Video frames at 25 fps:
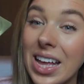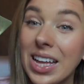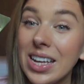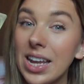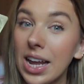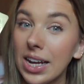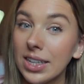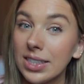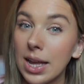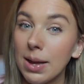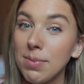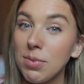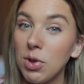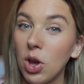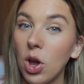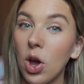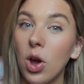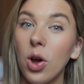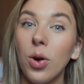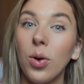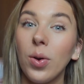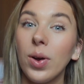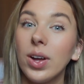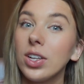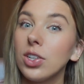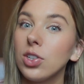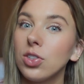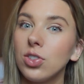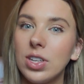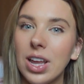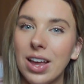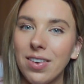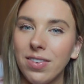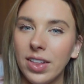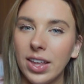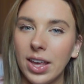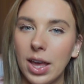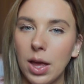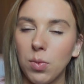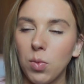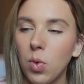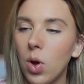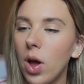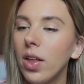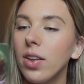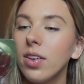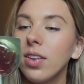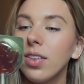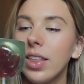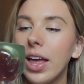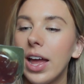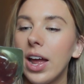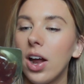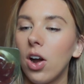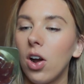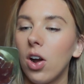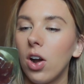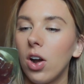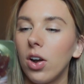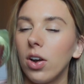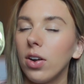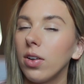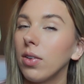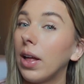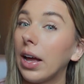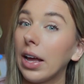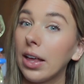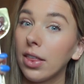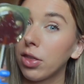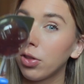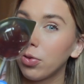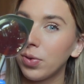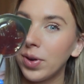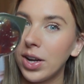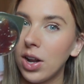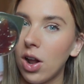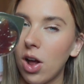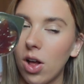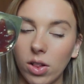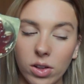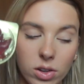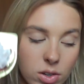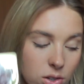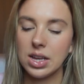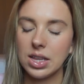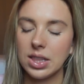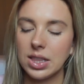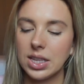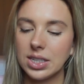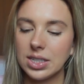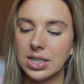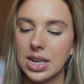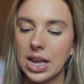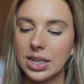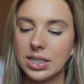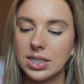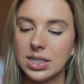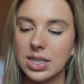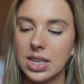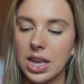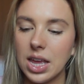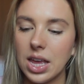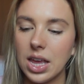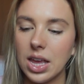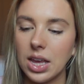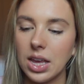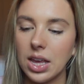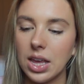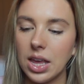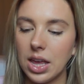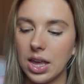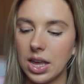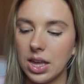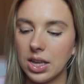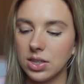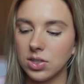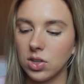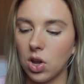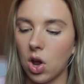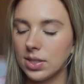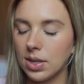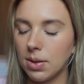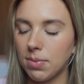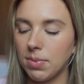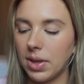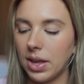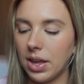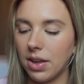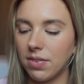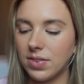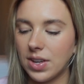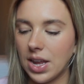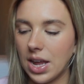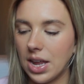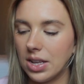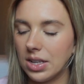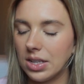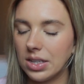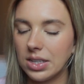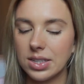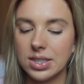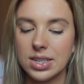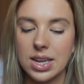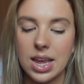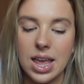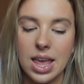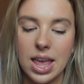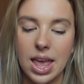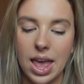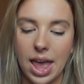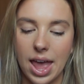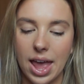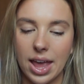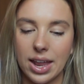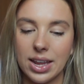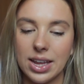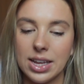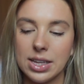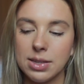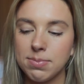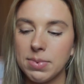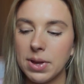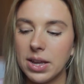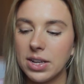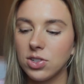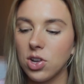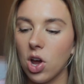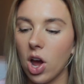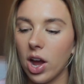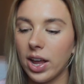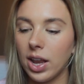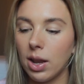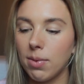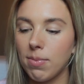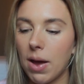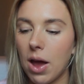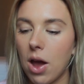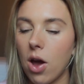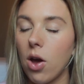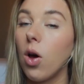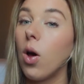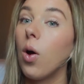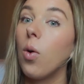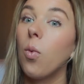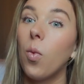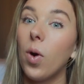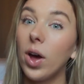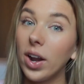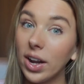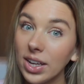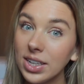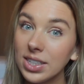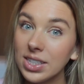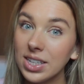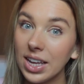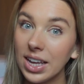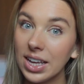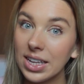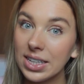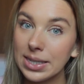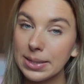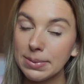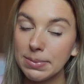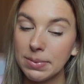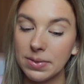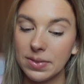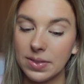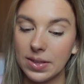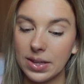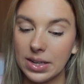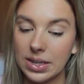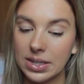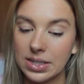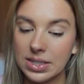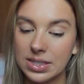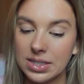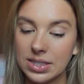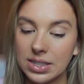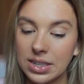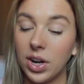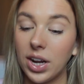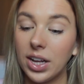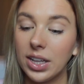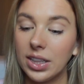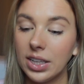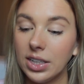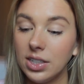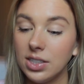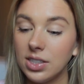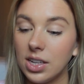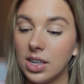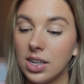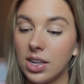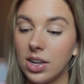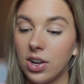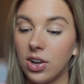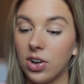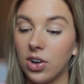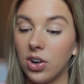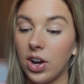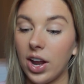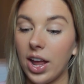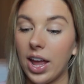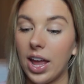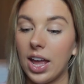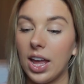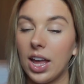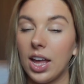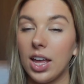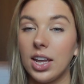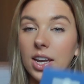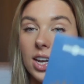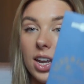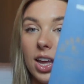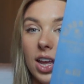Next time you go, definitely get one. They are like $3. This next thing is something of Dayton's, and he's been talking about wanting to get some of this for at least a year, and